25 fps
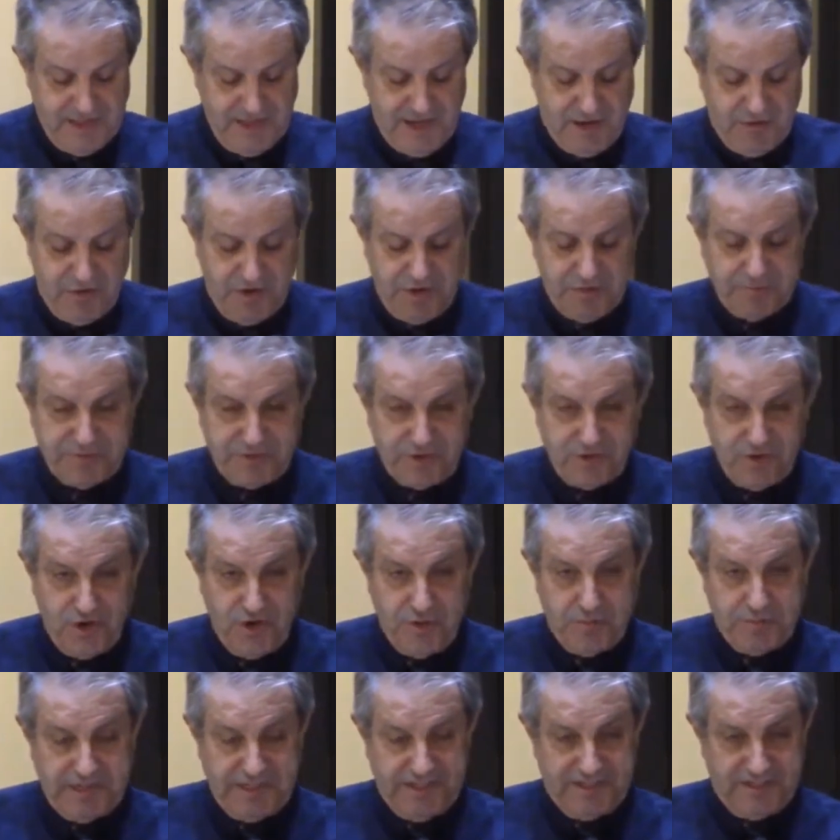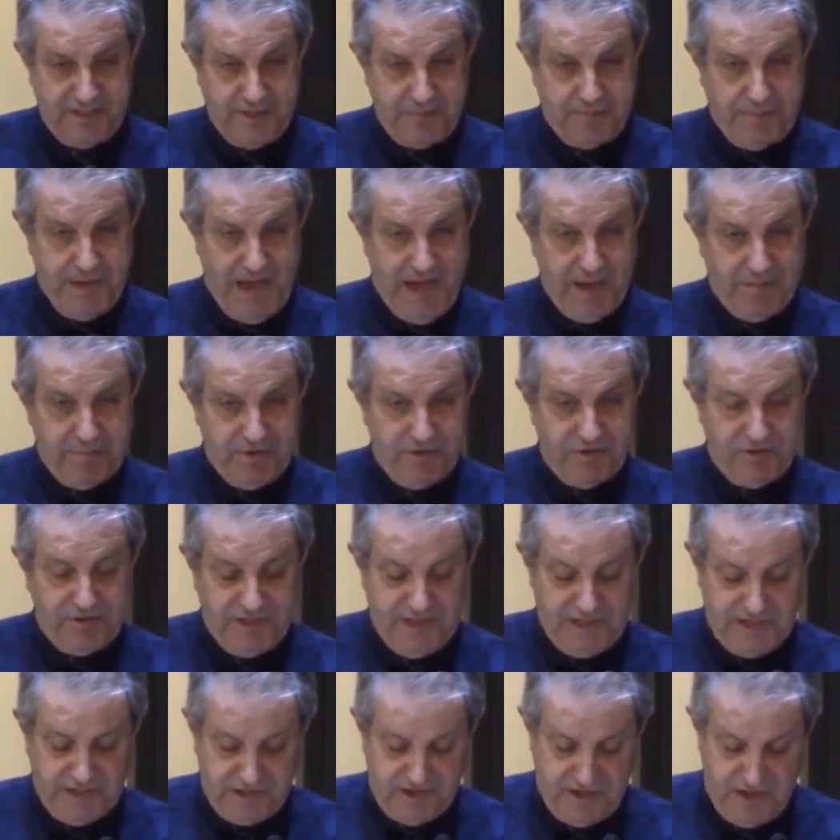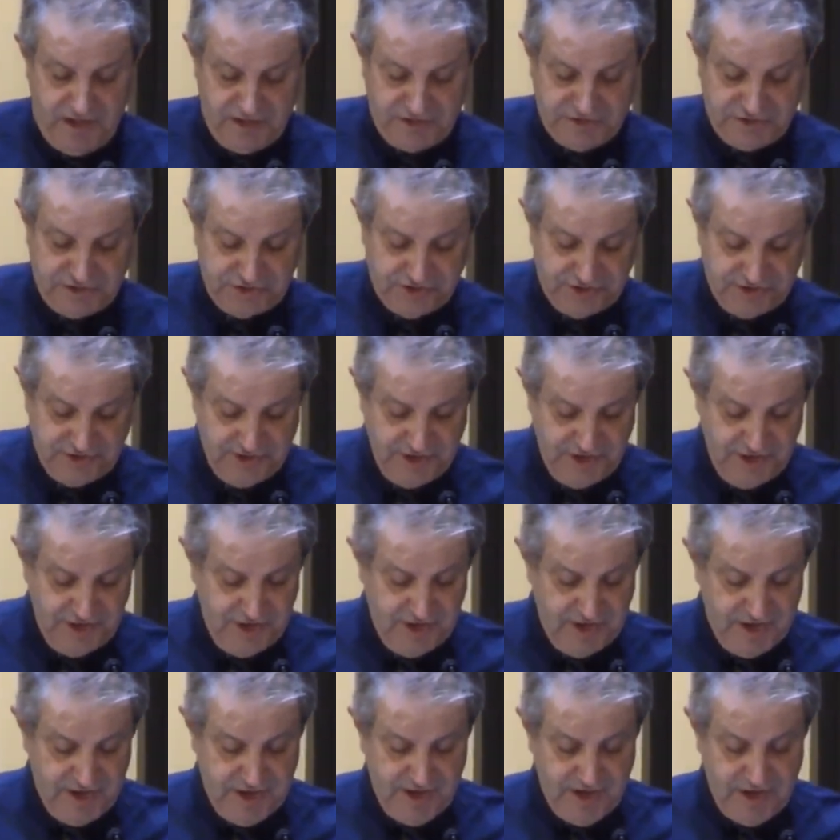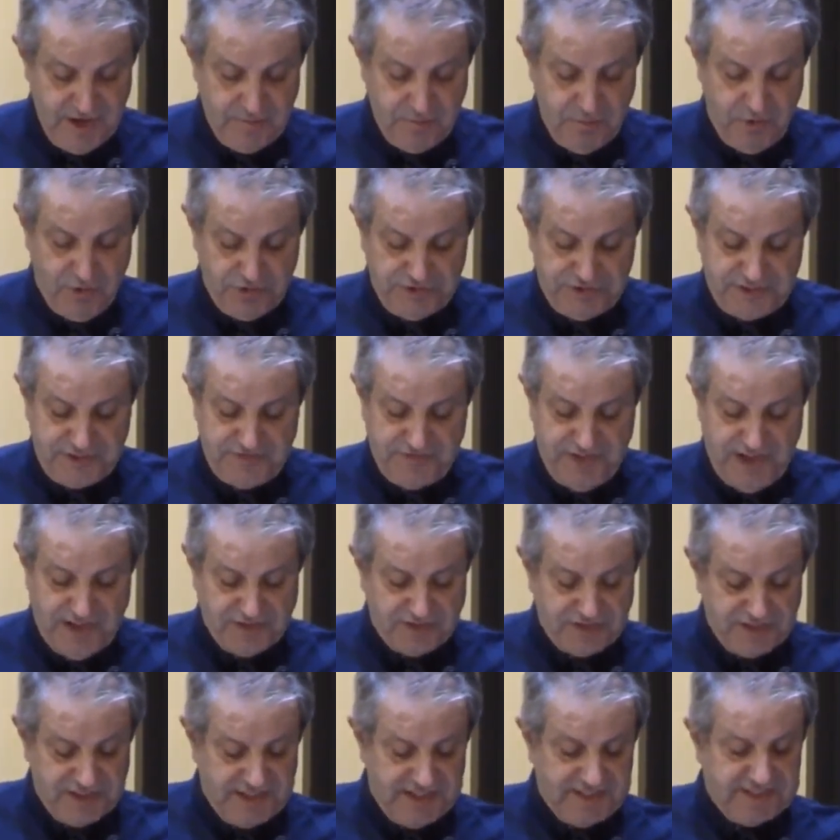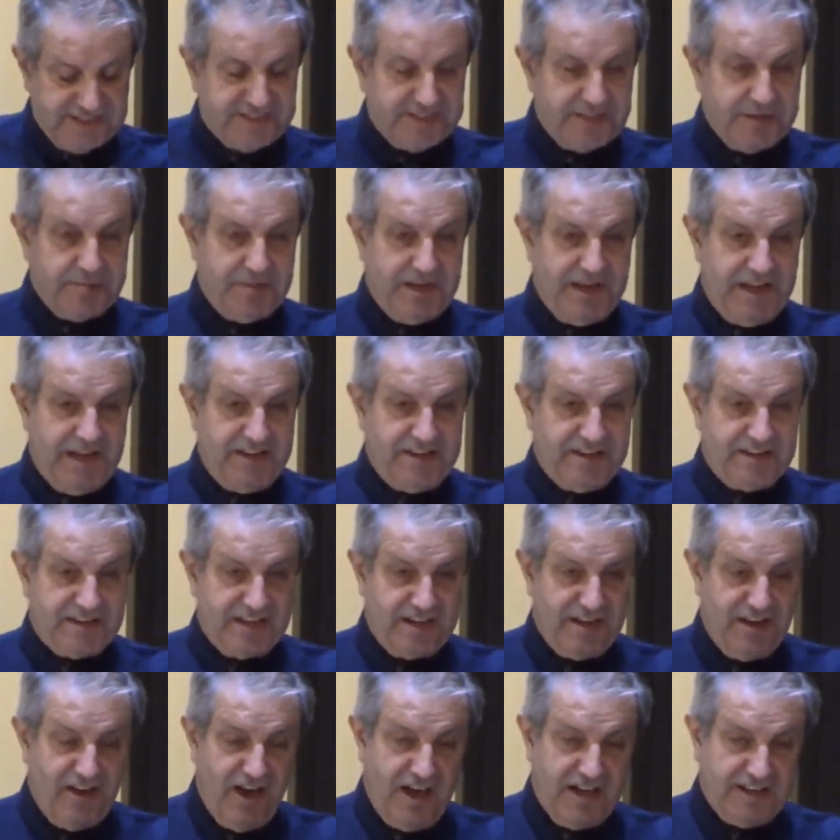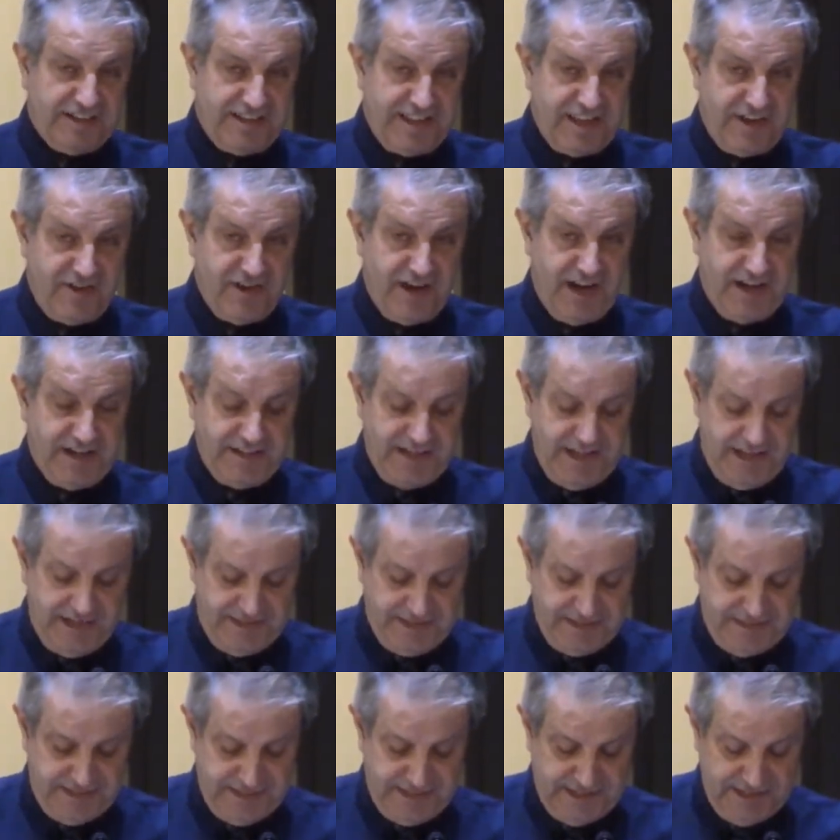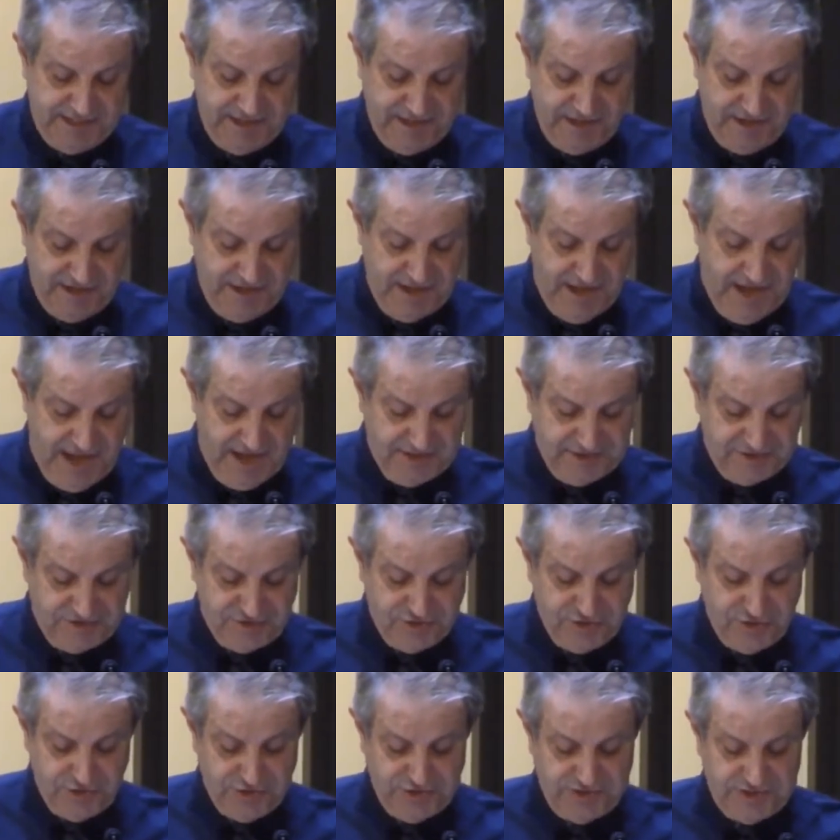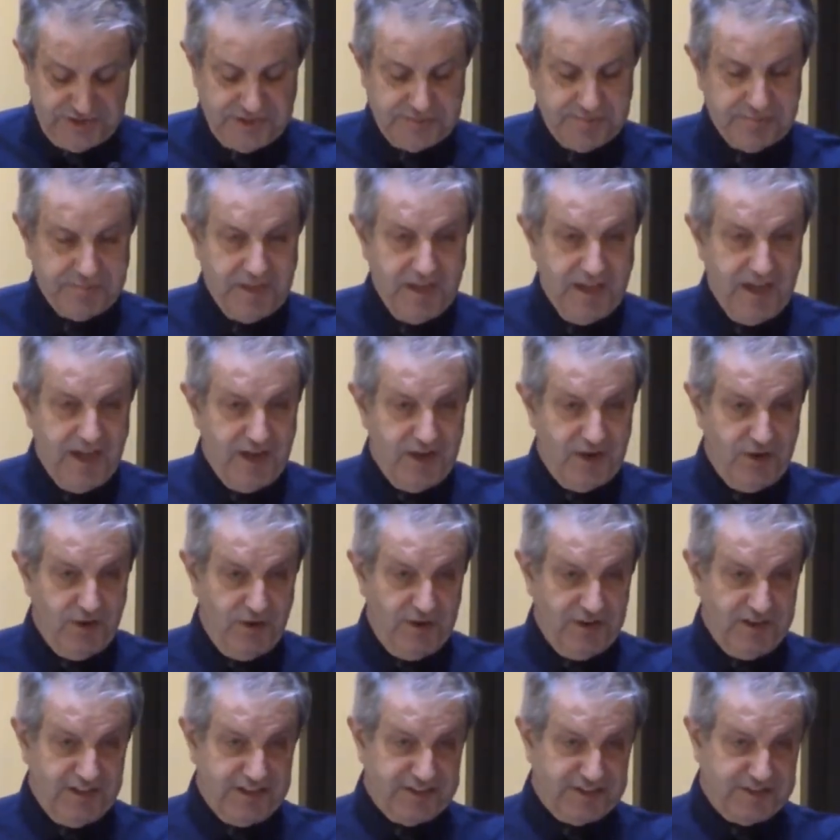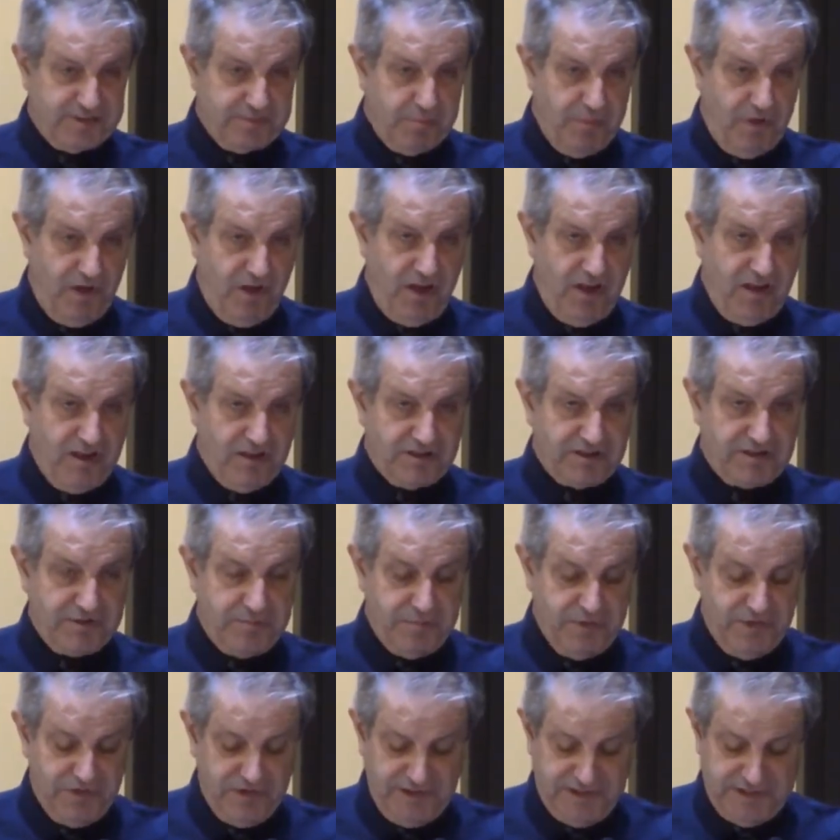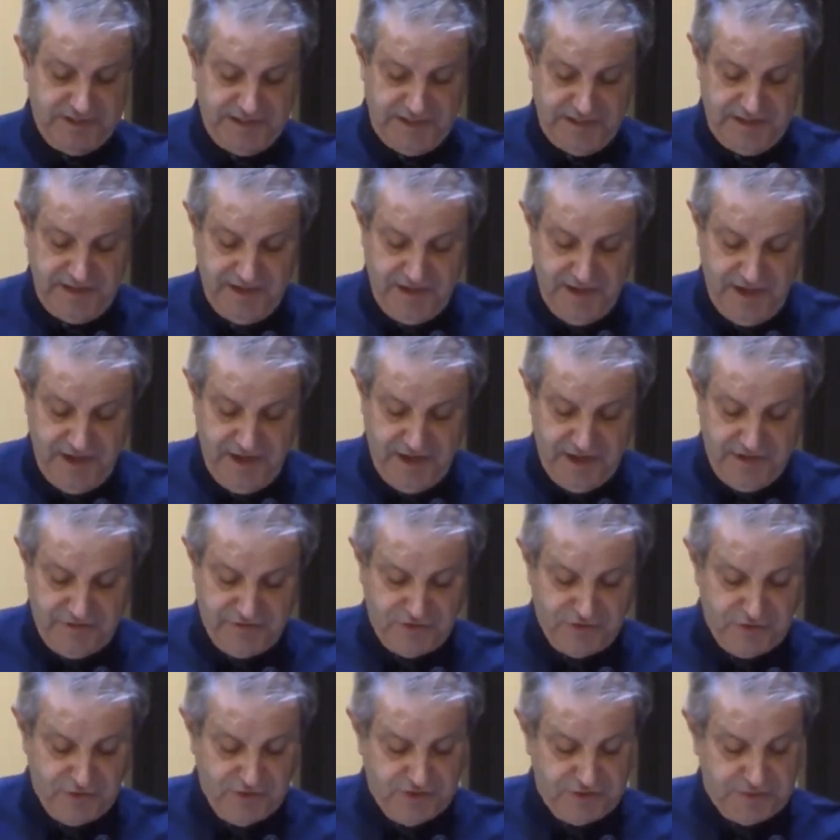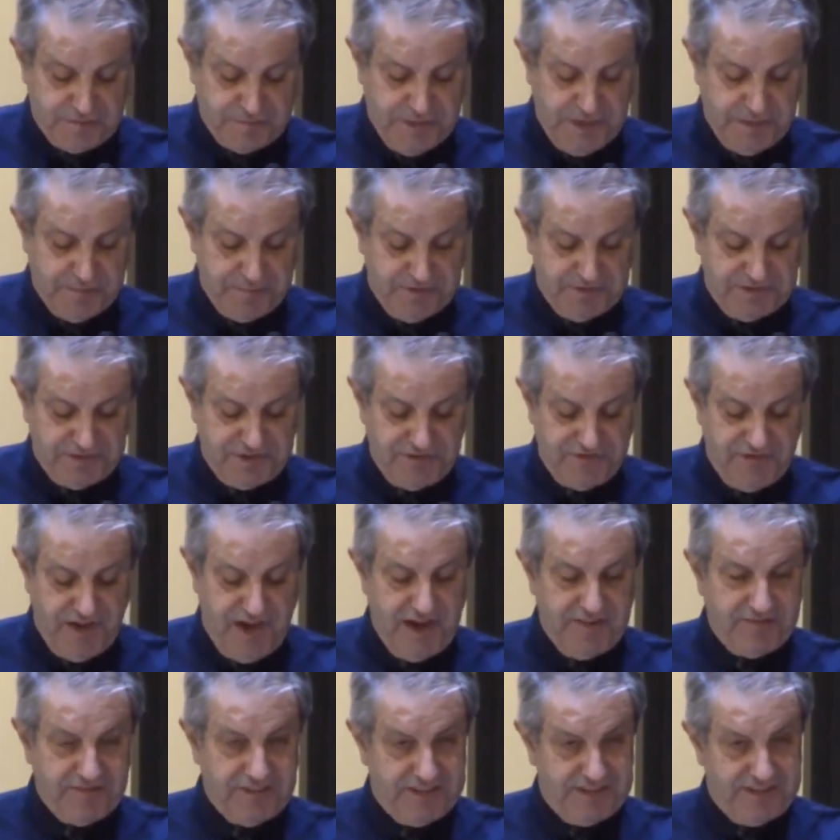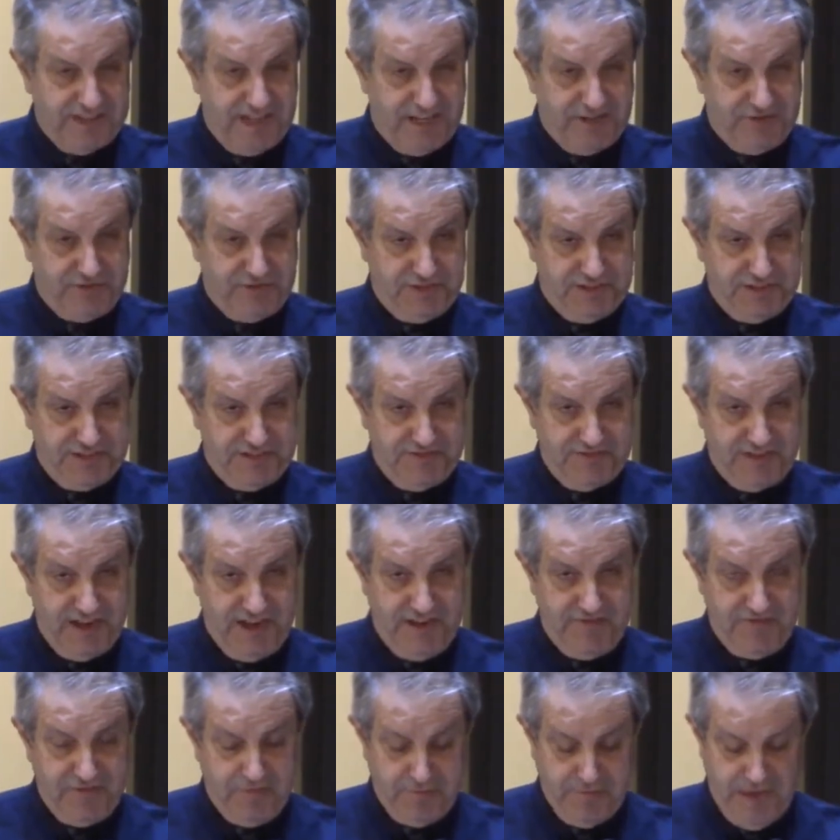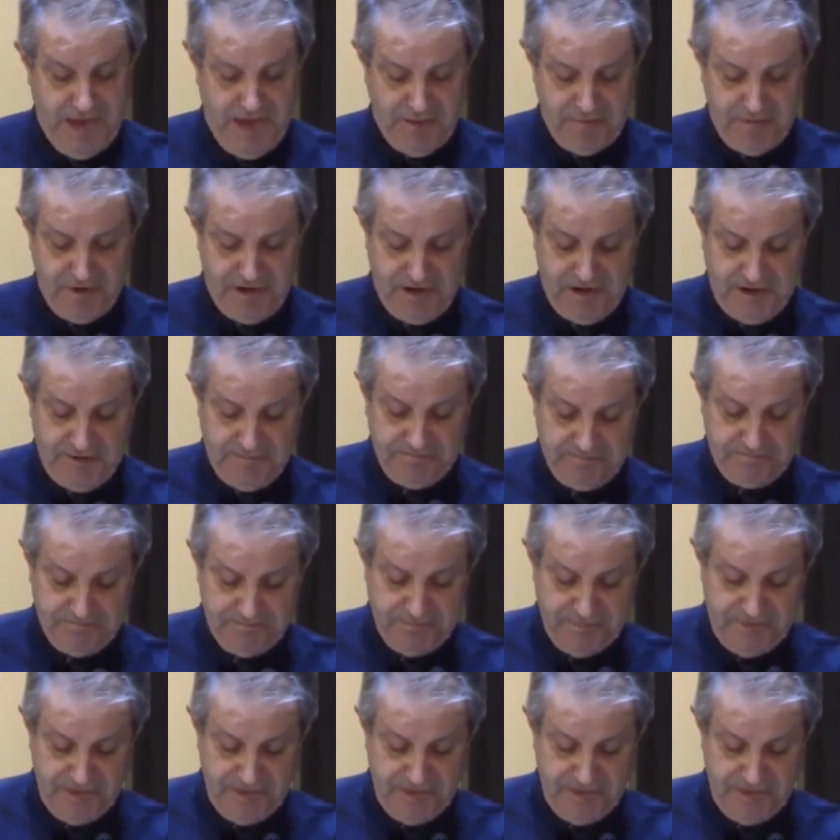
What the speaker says: They were absorbed into the Babylonian culture. Most eventually assimilated and lost their identity as Jews. And only a small community of Jewish people survived the centuries of life in Babylon.